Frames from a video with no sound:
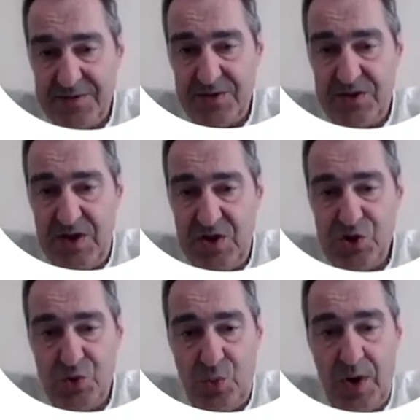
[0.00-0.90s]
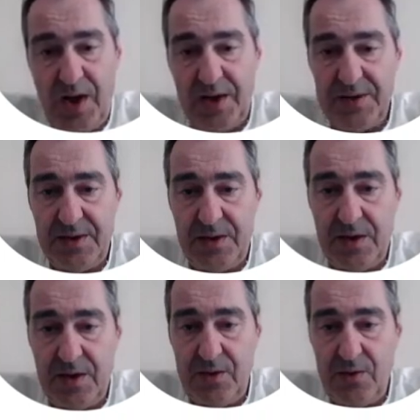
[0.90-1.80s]
the tissue, and
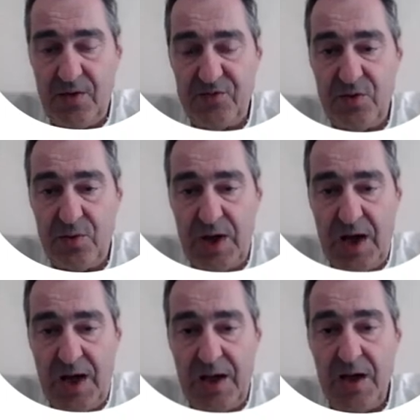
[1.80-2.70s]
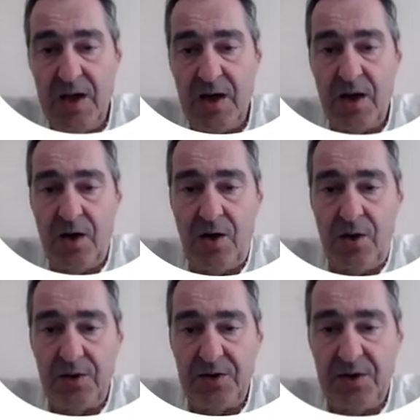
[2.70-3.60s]
you have to rely
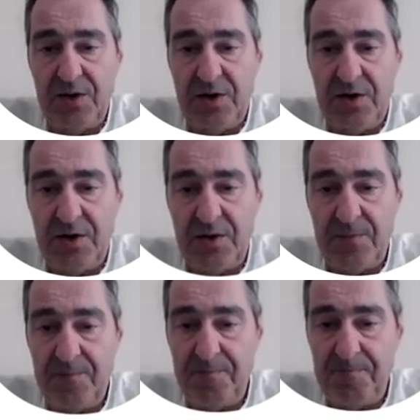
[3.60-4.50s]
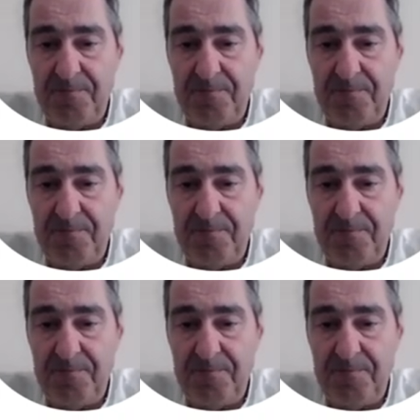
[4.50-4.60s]
on